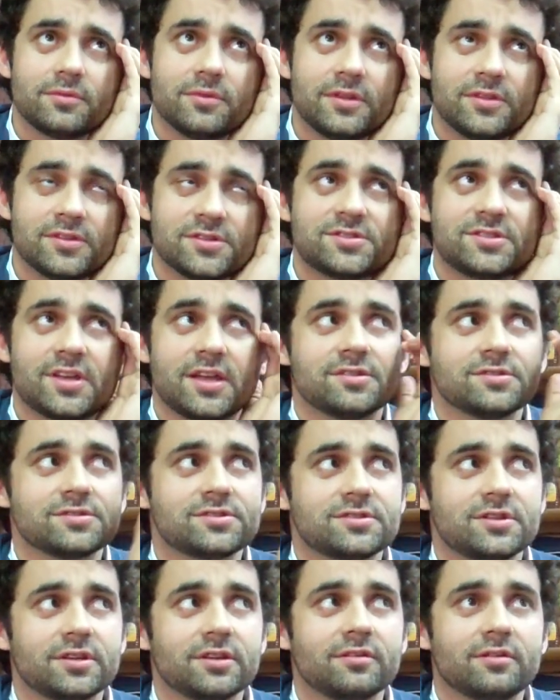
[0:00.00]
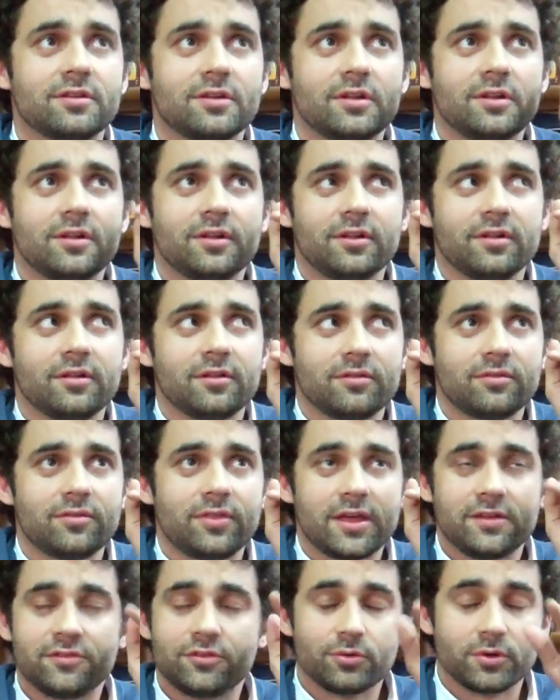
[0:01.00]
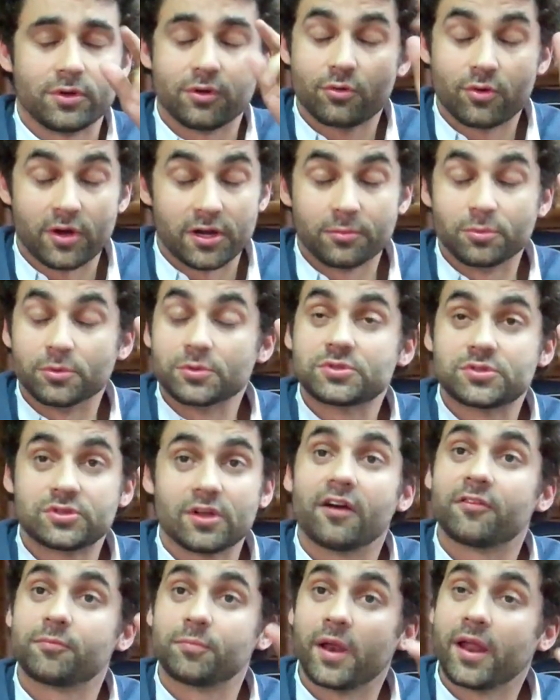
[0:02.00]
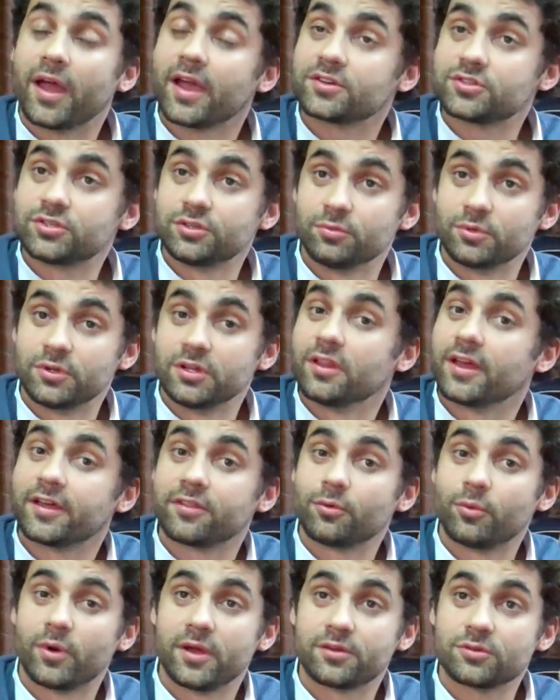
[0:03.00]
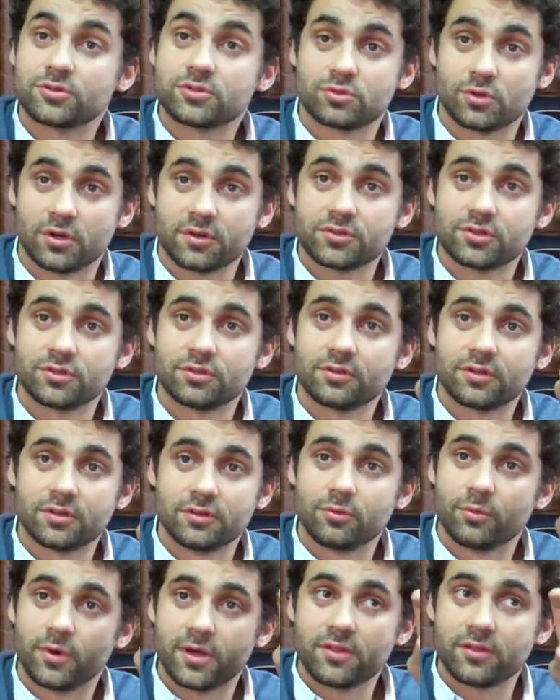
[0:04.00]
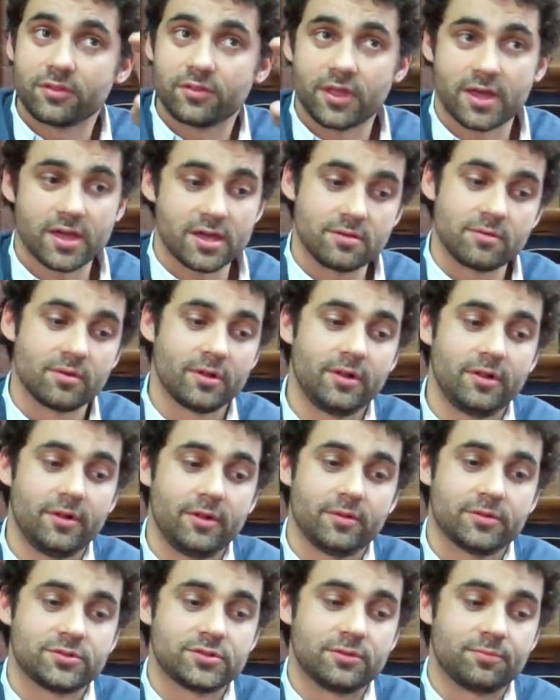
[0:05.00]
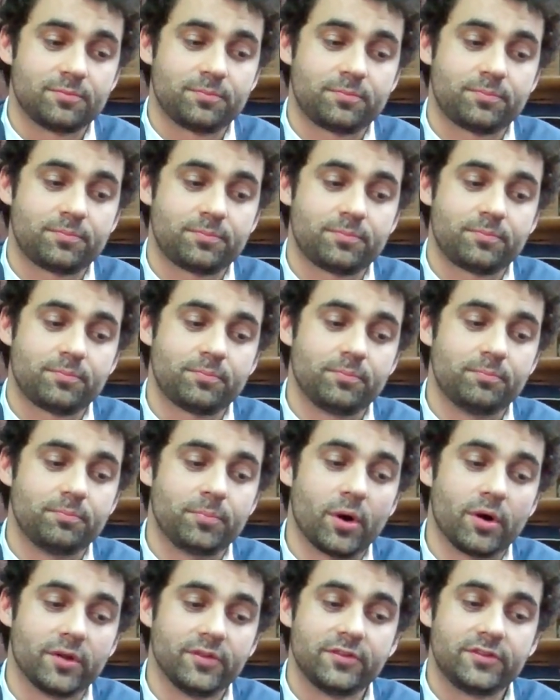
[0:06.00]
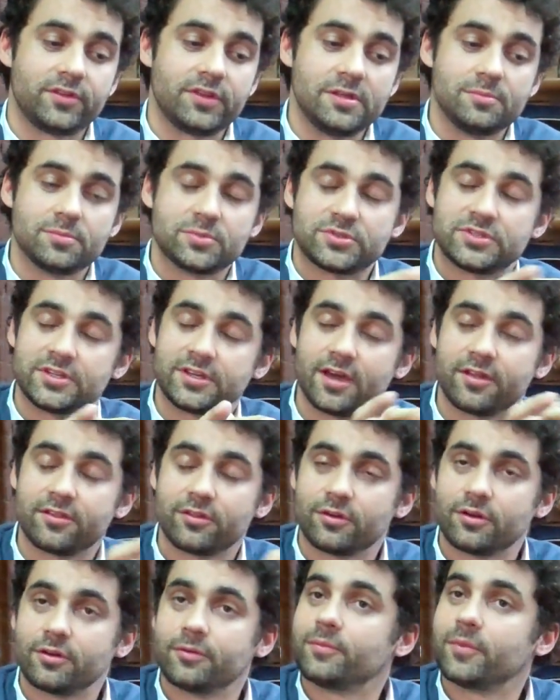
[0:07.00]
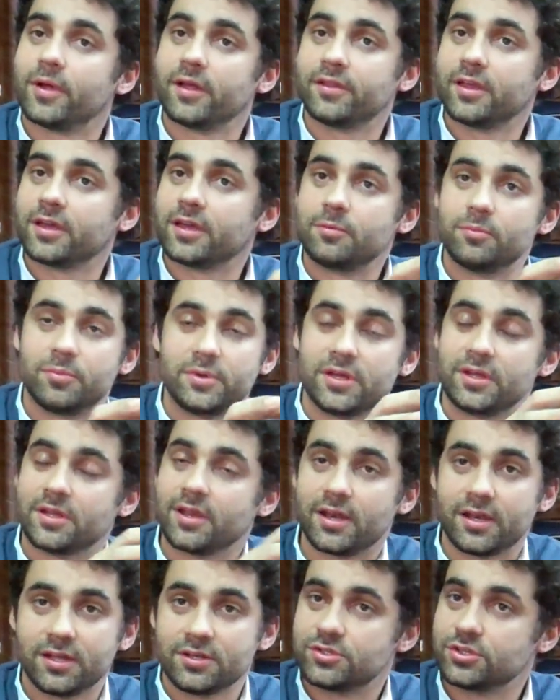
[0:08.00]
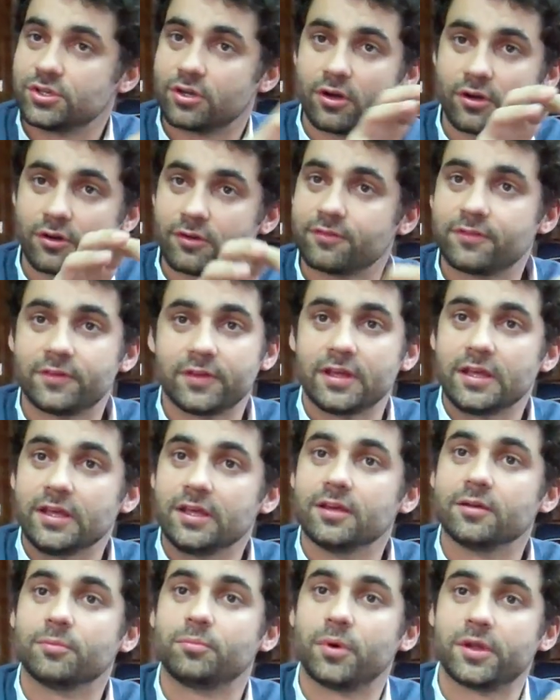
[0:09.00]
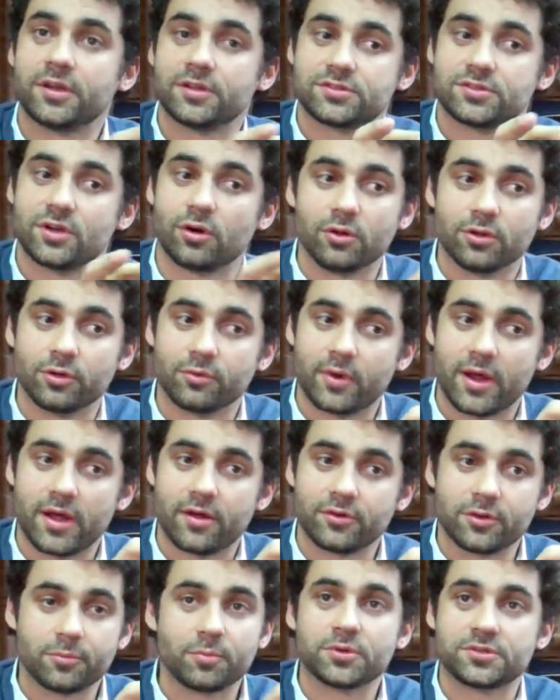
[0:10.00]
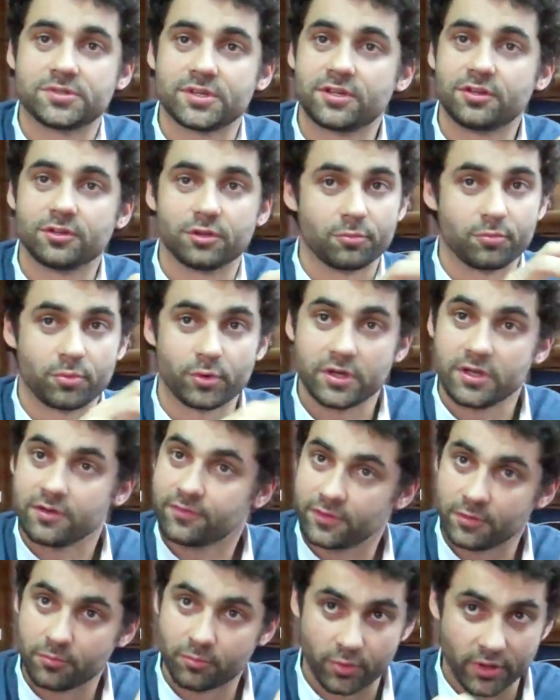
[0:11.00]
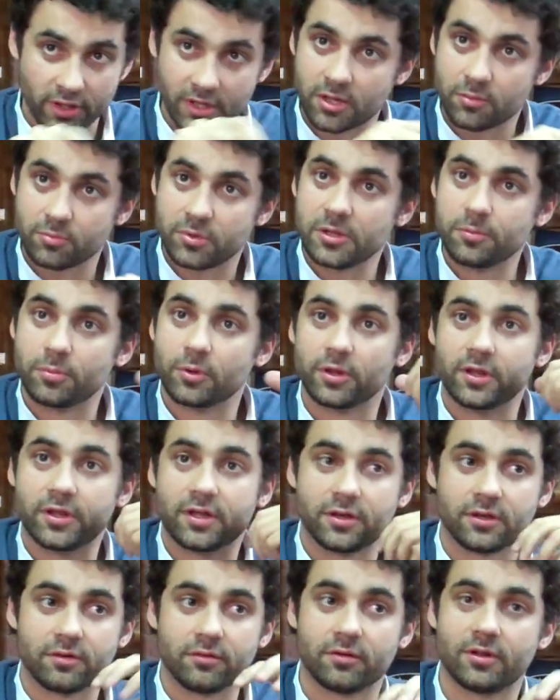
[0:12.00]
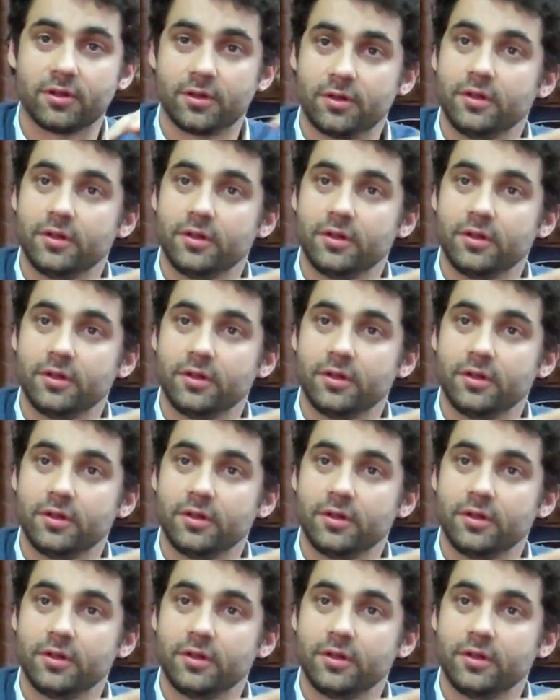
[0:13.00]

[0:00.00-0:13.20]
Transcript: the sense that they do incredible stuff, but I actually really like the way they're structured and the way that they sort of bond teams together, and they can be in any geography, but it's all around a particular brief and bringing people in and